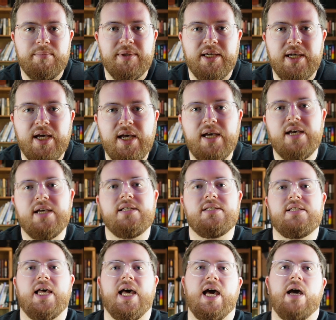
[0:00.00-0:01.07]

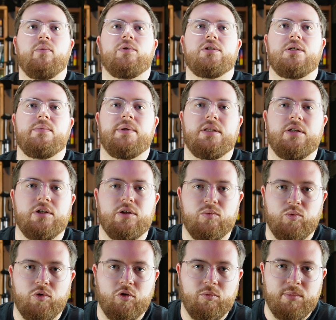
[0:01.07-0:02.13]
because I want to be the good
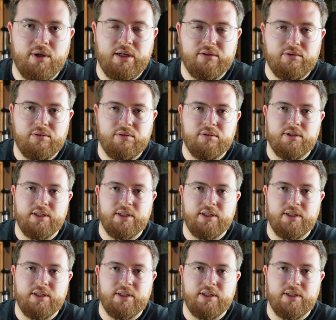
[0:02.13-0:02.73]
role model